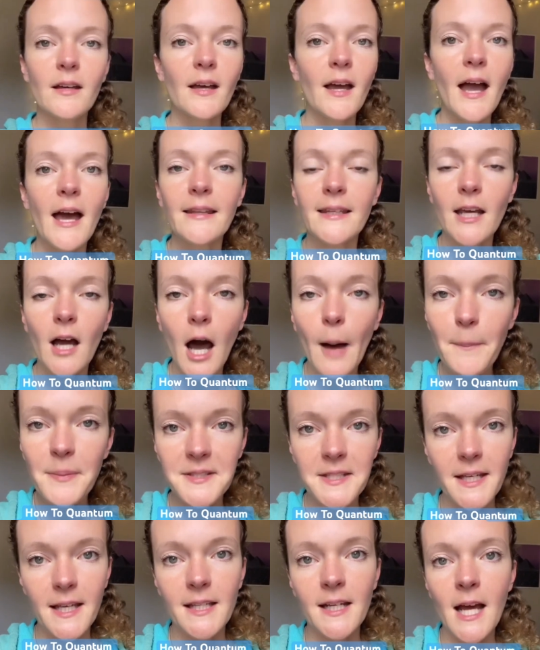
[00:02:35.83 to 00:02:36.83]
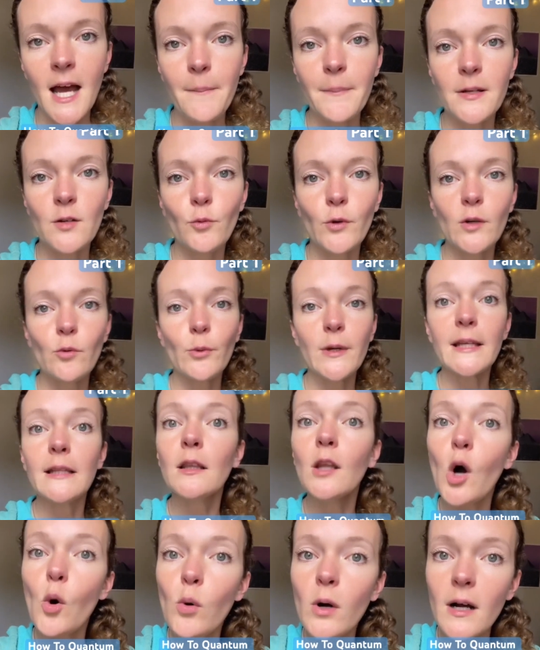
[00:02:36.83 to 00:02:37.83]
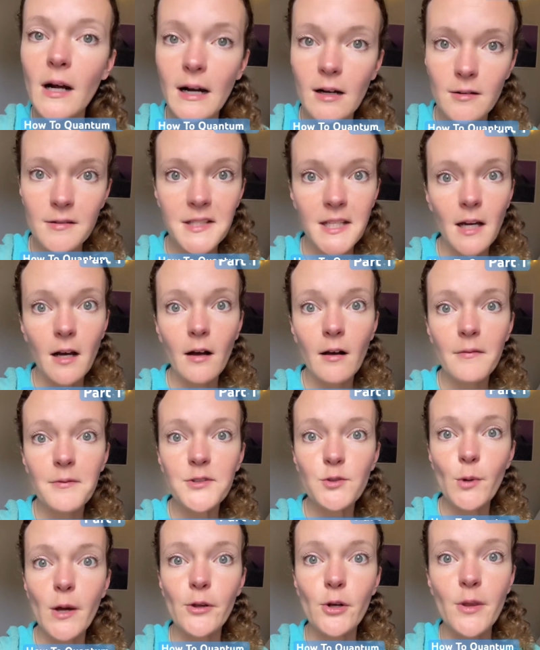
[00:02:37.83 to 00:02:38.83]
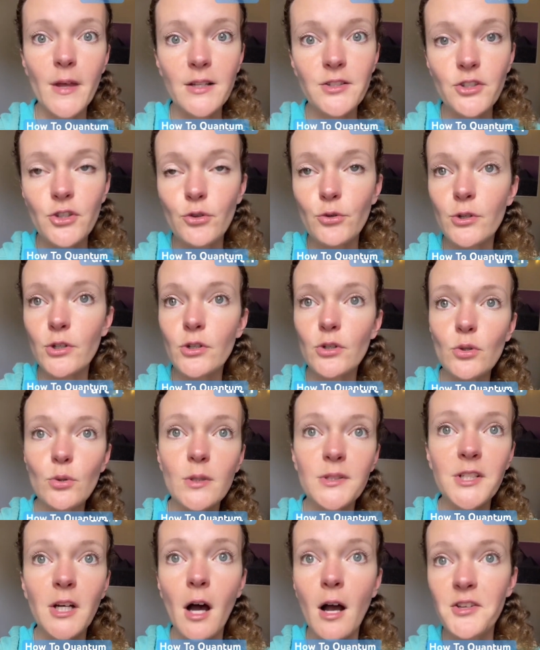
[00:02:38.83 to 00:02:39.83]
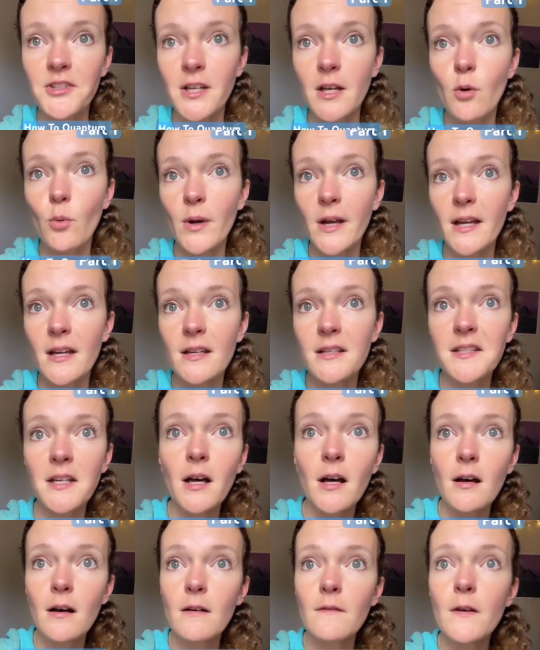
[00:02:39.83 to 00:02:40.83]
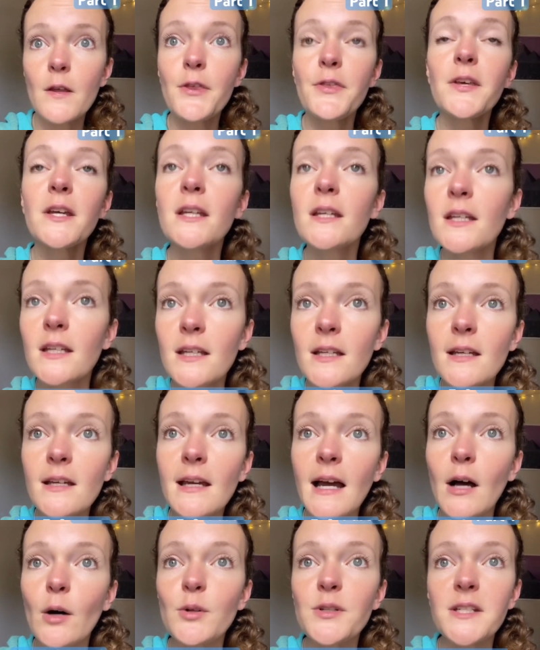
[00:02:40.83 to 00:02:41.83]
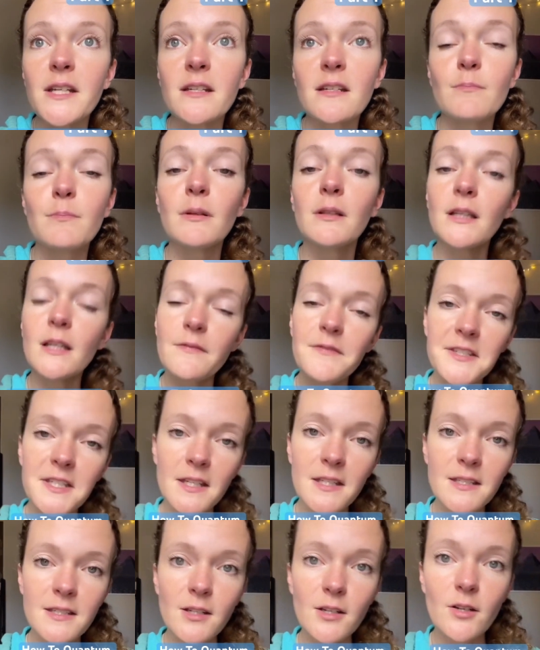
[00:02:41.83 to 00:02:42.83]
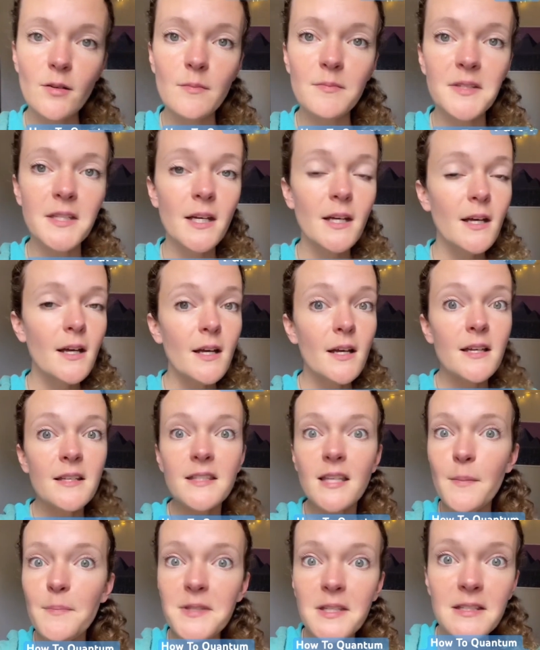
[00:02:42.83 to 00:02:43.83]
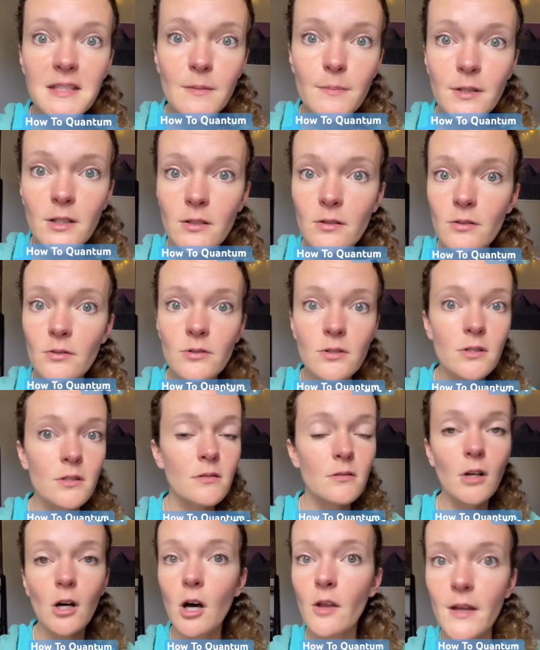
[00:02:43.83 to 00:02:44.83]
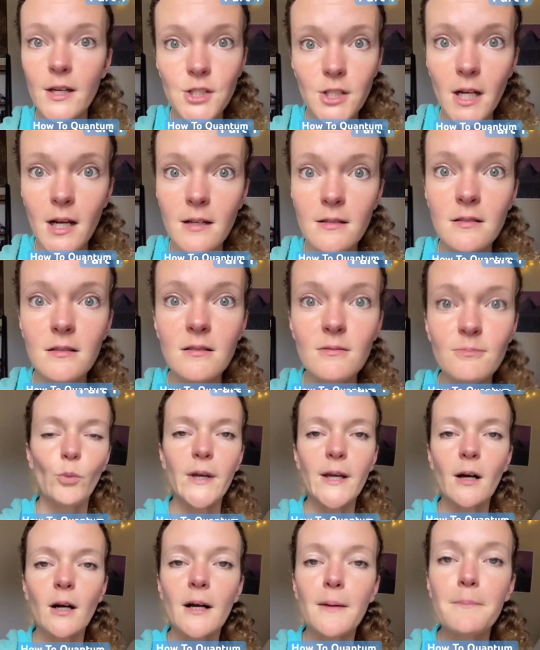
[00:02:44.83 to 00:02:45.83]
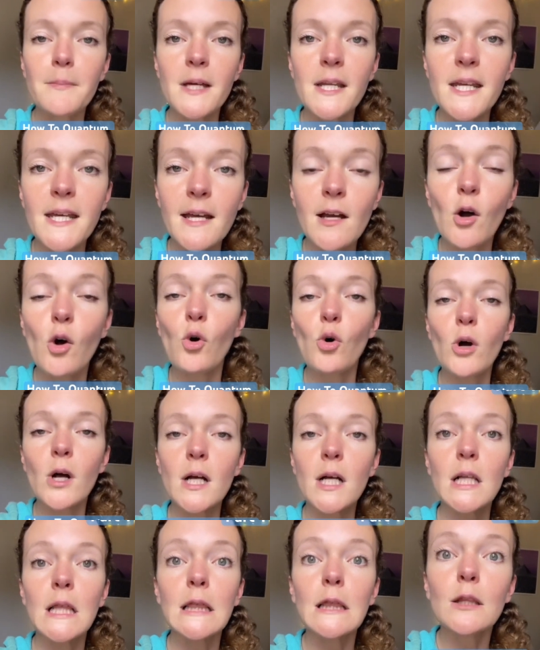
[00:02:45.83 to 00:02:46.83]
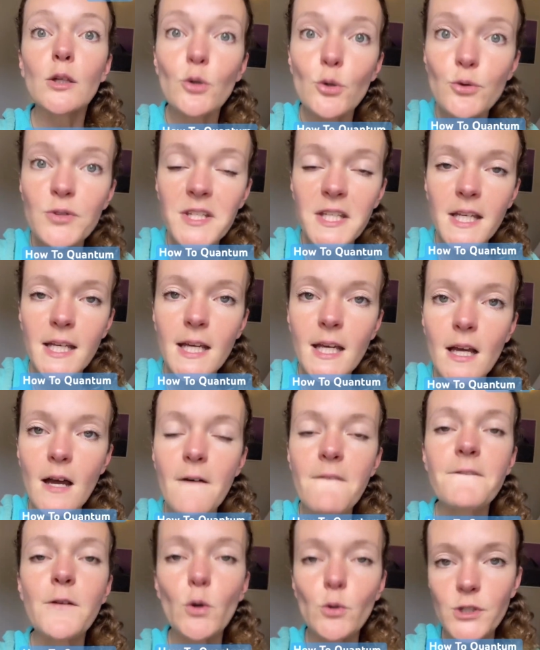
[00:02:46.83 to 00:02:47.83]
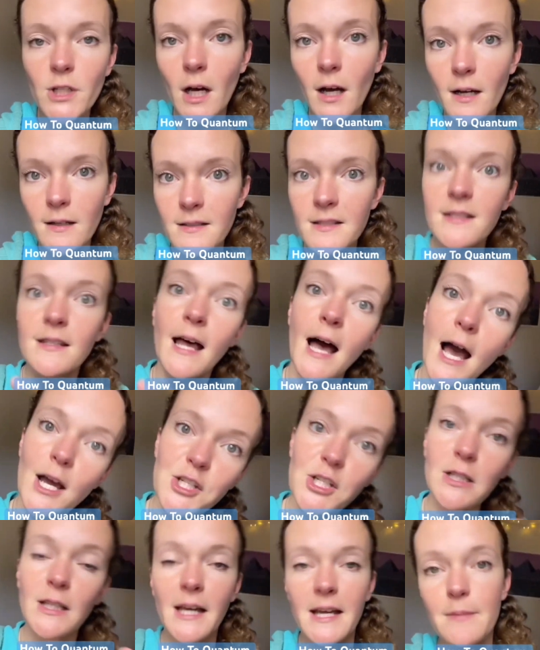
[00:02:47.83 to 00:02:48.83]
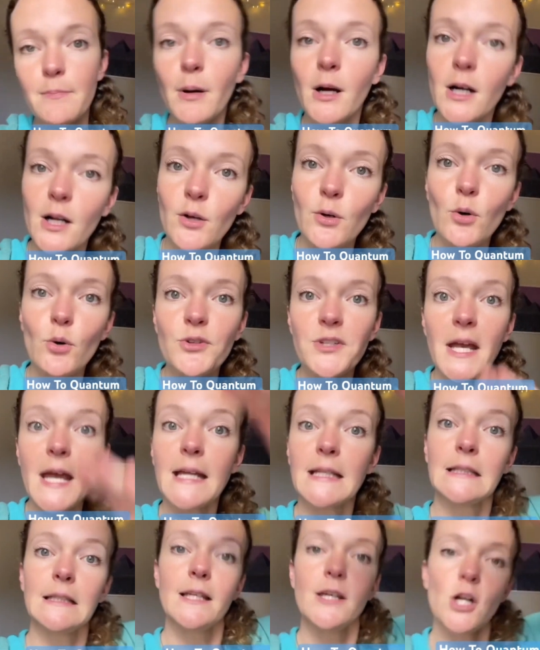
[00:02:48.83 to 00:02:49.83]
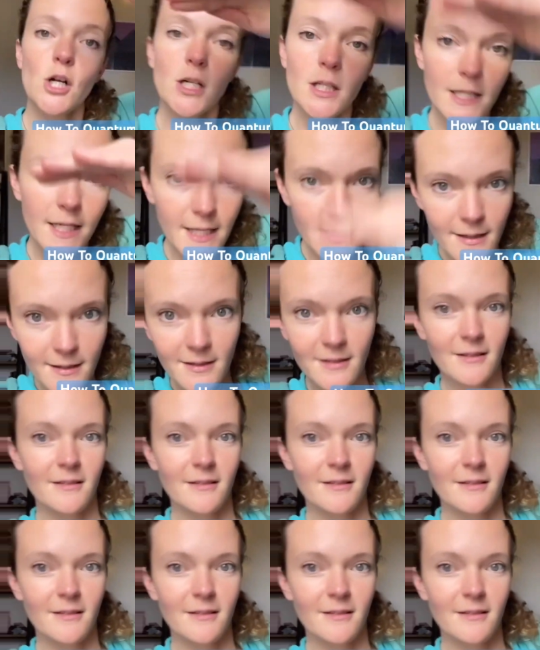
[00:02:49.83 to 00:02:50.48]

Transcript: And the opposite can happen when we lower ourselves, whether that's through toxic ways of thinking, outdated belief systems, substance abuse, all that jazz. We are emitting or losing photons/light particles and literally